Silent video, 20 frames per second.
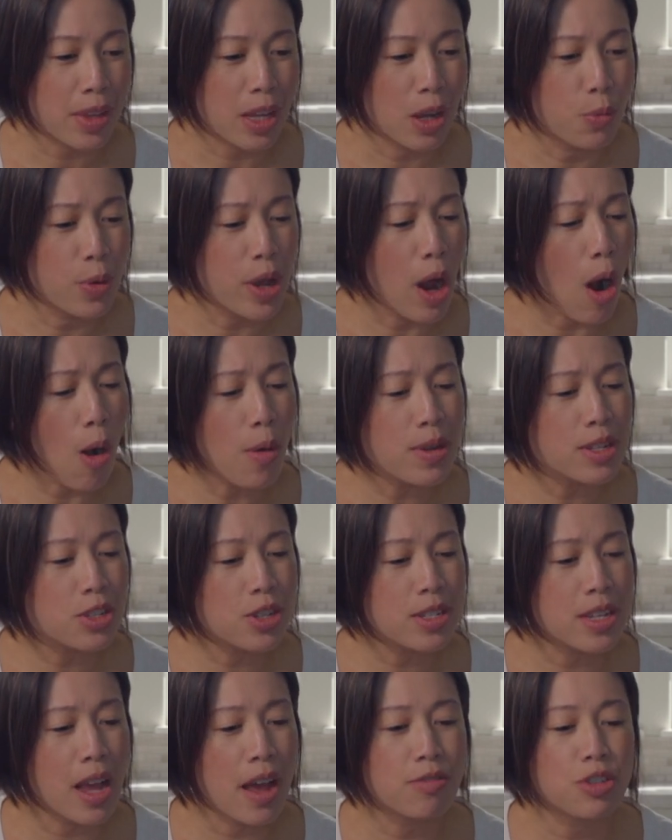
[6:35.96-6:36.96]
We always
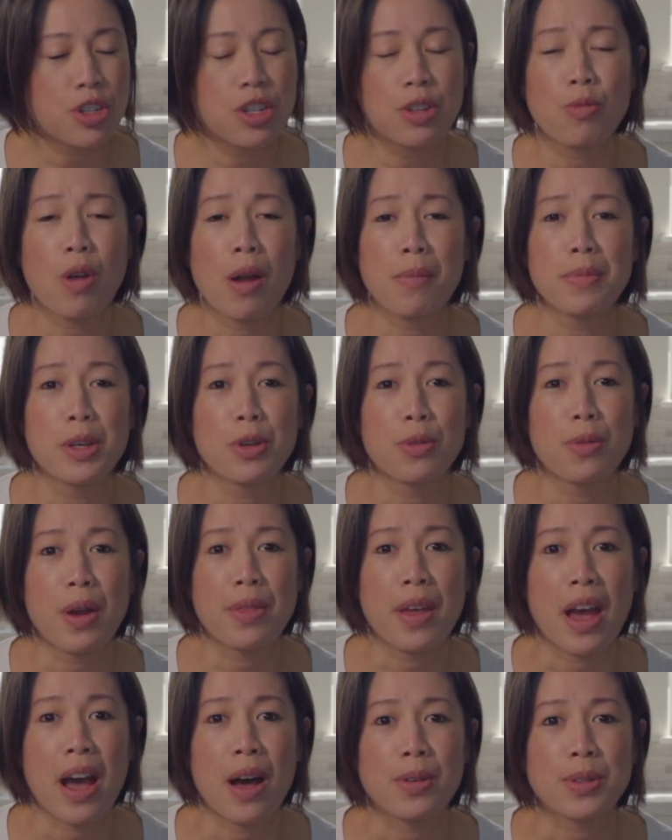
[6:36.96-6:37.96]
just have Shin Ramyun around
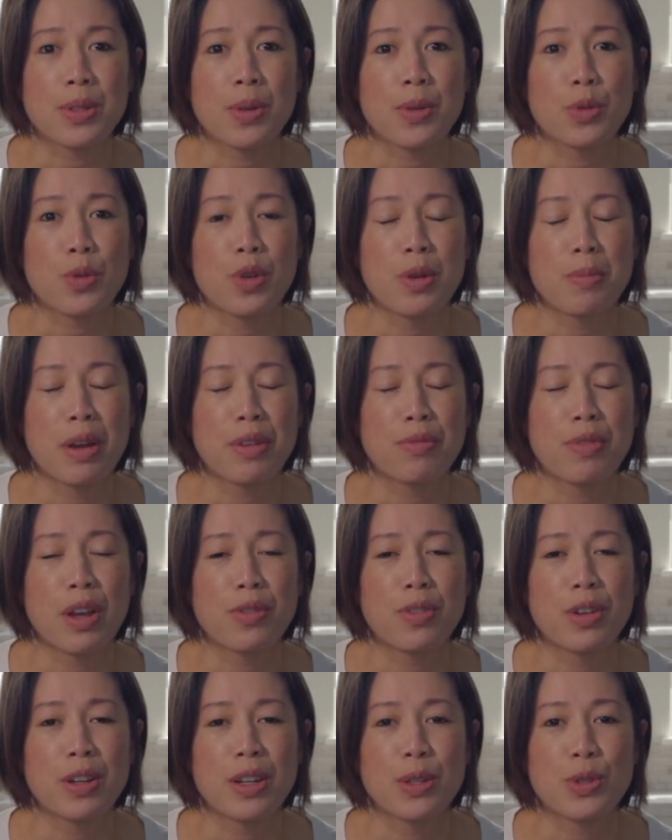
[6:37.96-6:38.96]
the house, so it's one of my
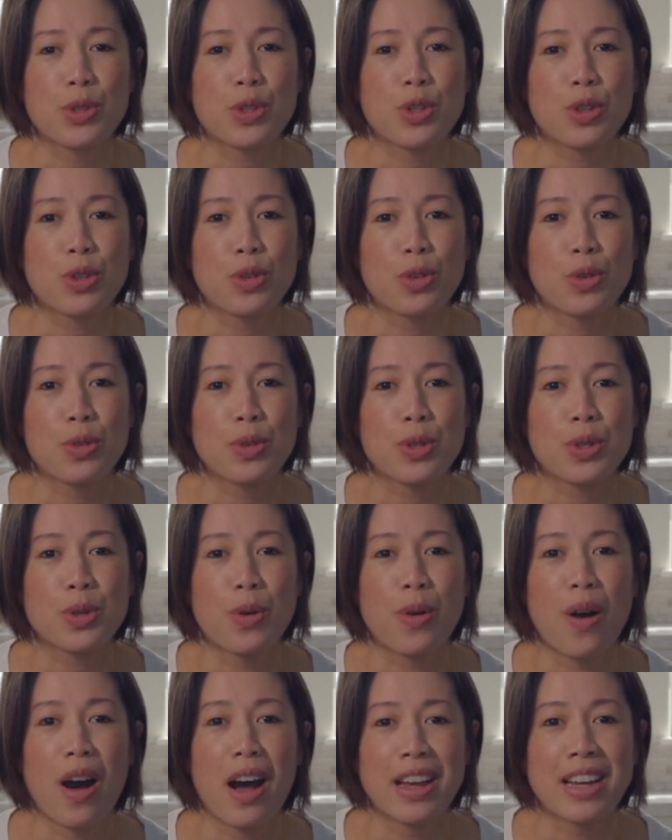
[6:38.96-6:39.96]
favorite instant noodles,
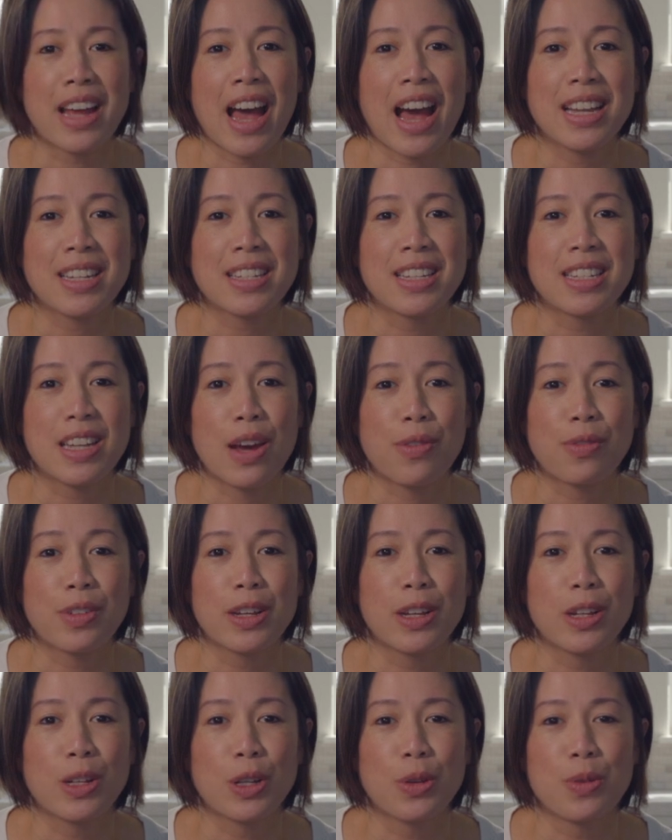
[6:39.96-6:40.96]
so I had to
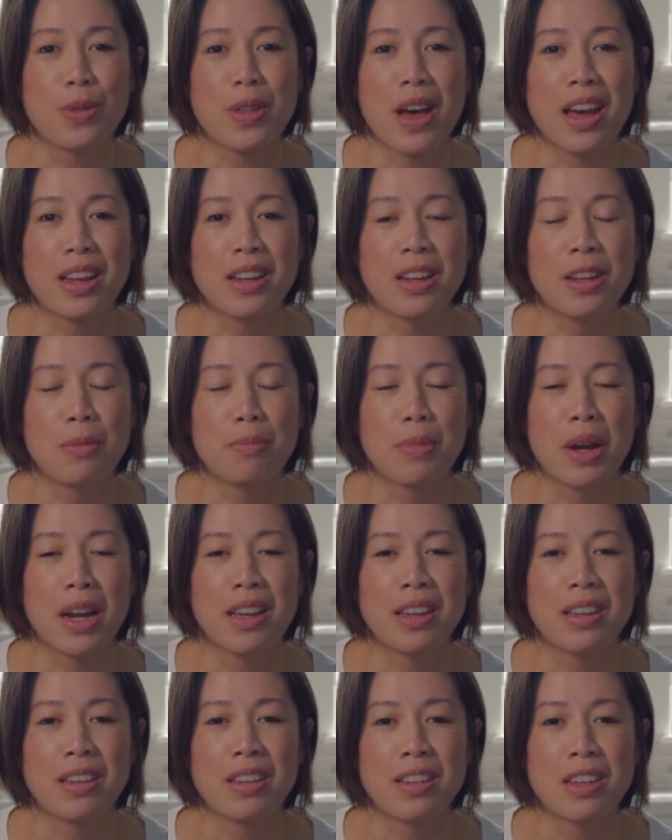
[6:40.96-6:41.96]
definitely include that in
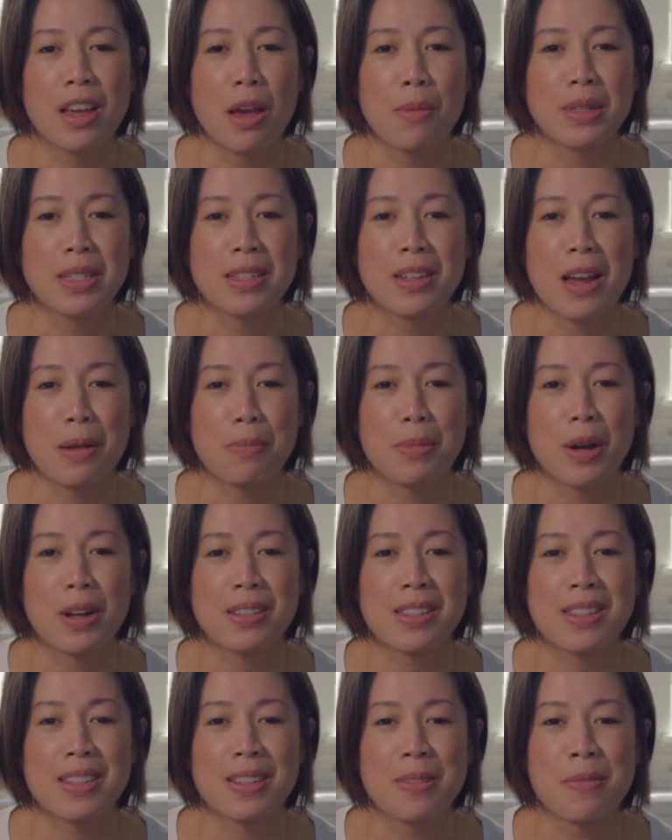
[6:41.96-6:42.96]
my Yami snack
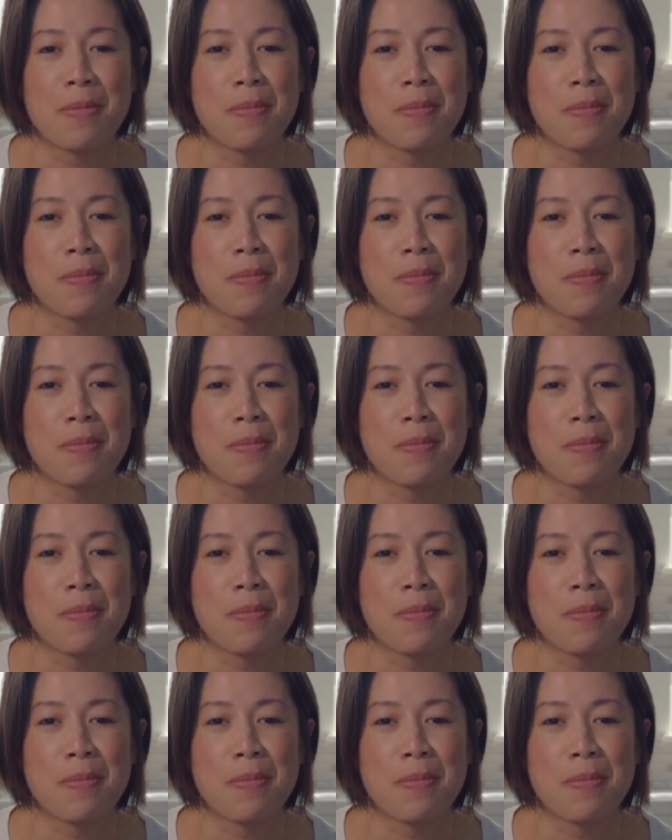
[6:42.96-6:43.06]
box.